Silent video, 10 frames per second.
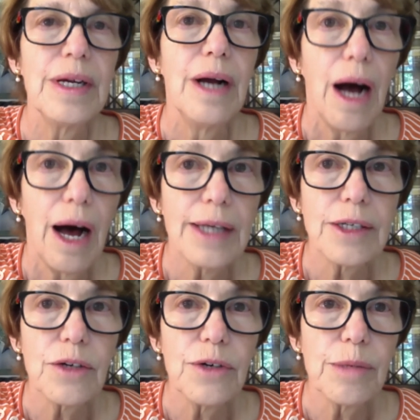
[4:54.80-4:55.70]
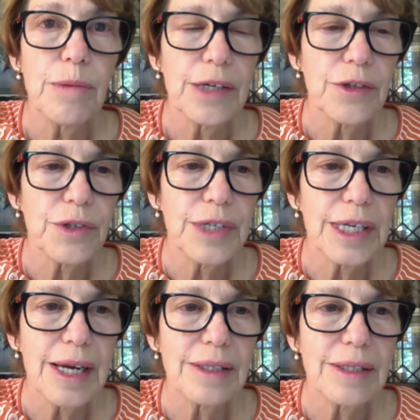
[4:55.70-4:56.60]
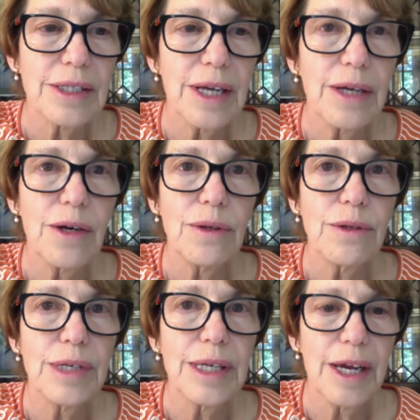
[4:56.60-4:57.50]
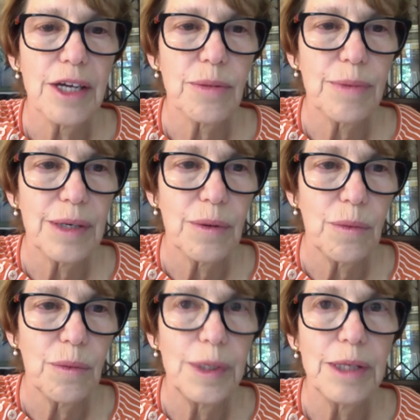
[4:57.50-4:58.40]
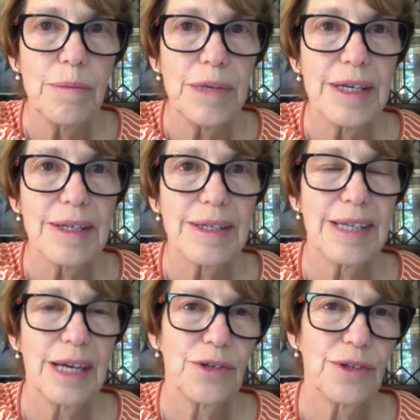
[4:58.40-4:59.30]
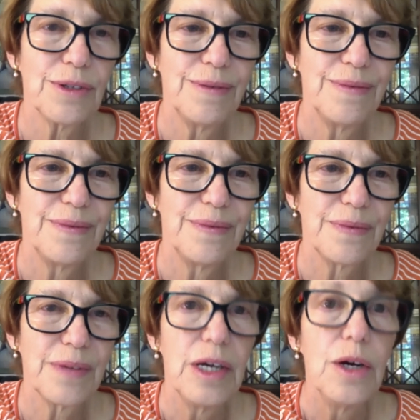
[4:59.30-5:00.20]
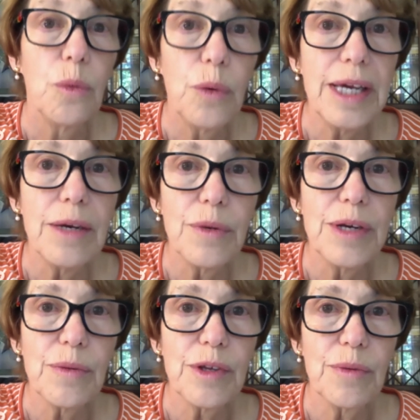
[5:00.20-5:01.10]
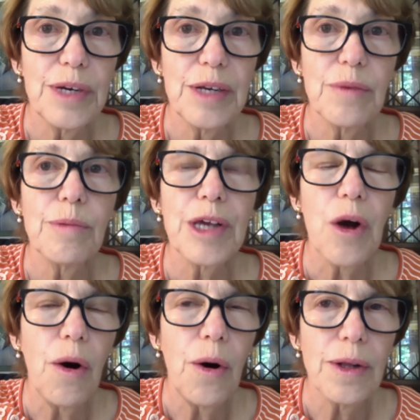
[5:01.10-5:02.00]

Ongoing monitoring and stakeholder engagement will be essential. We at Win with Win will be all